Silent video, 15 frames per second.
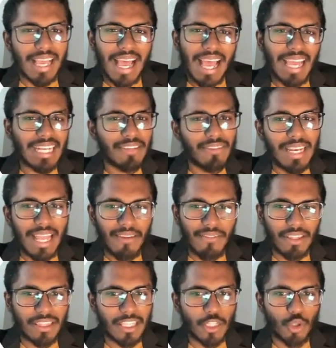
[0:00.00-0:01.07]
And even
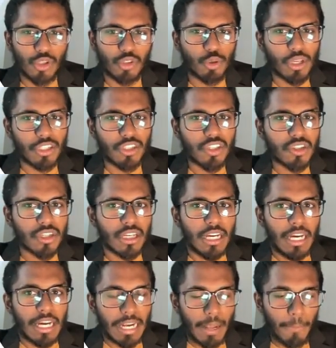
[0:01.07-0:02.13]
11th and 12th, you can just
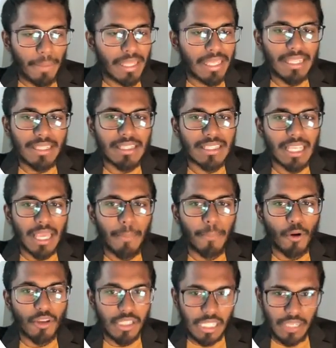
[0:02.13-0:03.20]
replicate the same
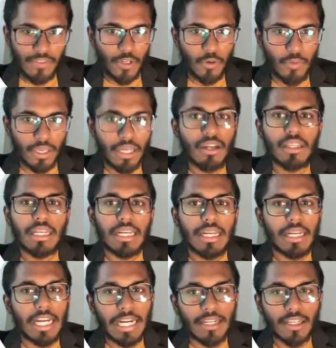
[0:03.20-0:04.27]
process even over here
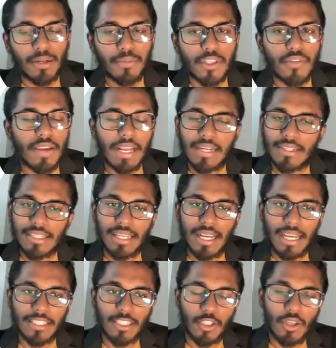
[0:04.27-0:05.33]
in terms of entering
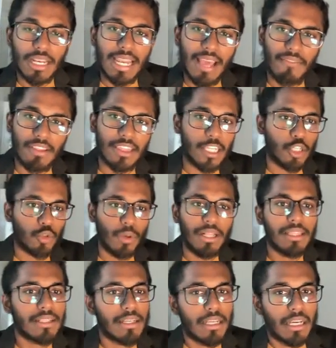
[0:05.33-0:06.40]
either your 11th and 12th
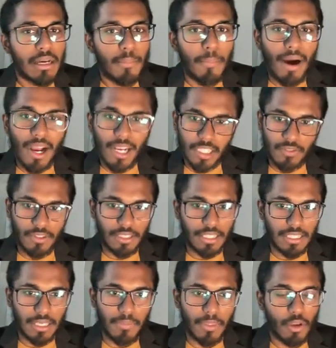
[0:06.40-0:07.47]
marks for the
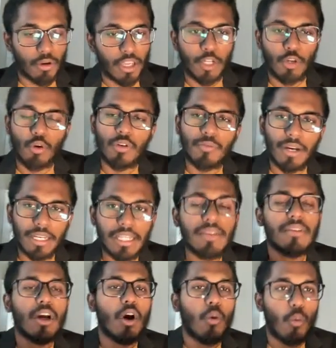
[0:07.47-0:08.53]
same. Okay, don't worry.
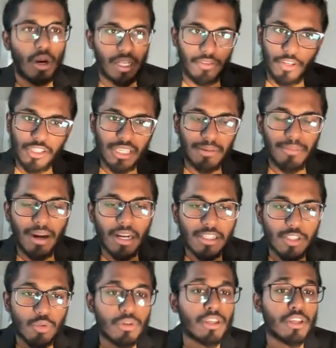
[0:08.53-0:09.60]
Whatever is your marks,
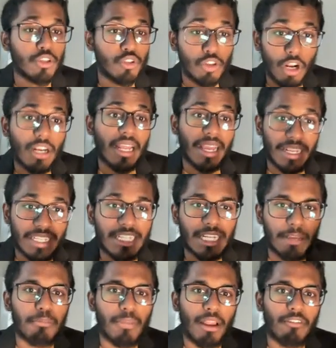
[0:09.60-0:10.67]
you do not
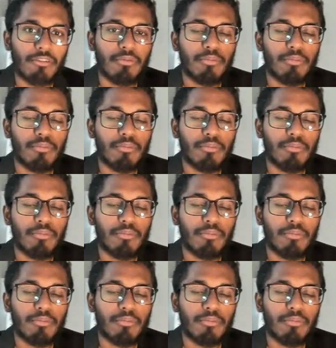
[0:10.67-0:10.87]
anytime bluff.